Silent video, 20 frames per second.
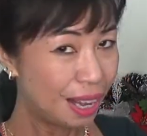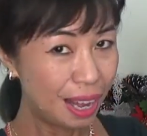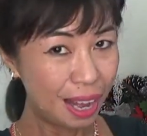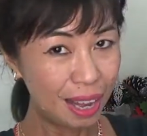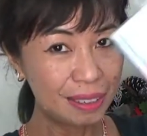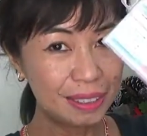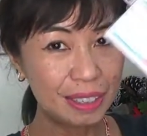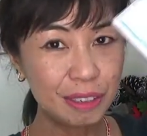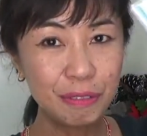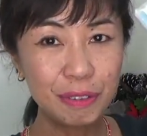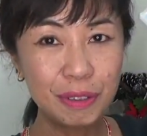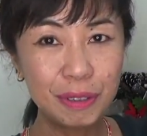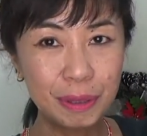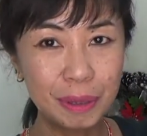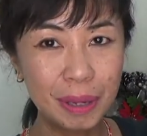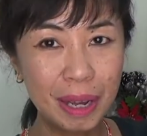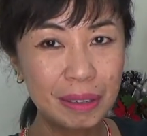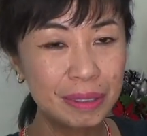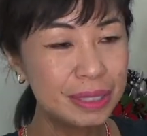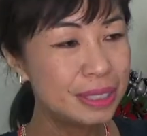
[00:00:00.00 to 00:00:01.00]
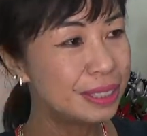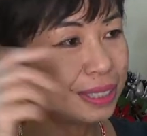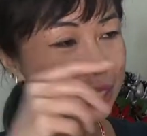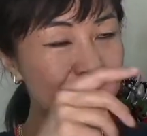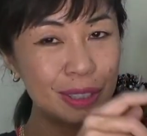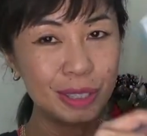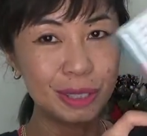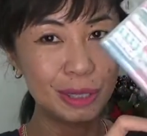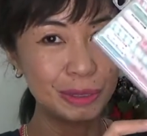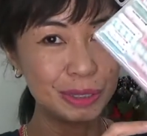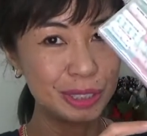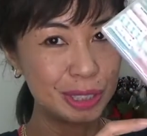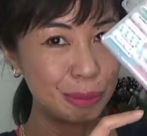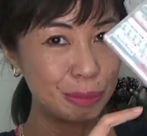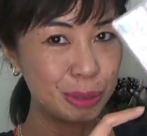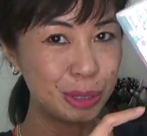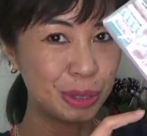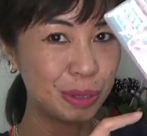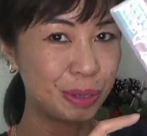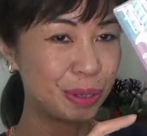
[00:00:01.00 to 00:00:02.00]
I'll insert a close-up
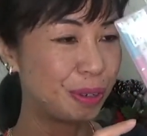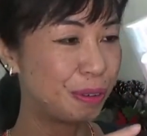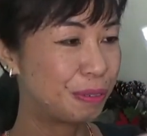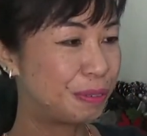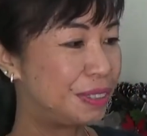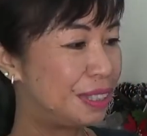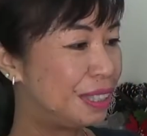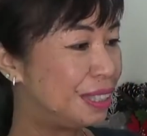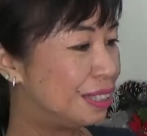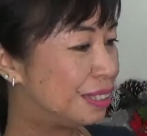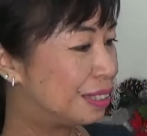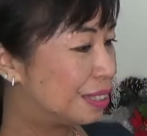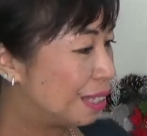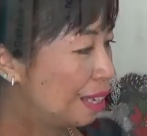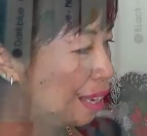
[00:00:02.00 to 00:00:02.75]
shot of these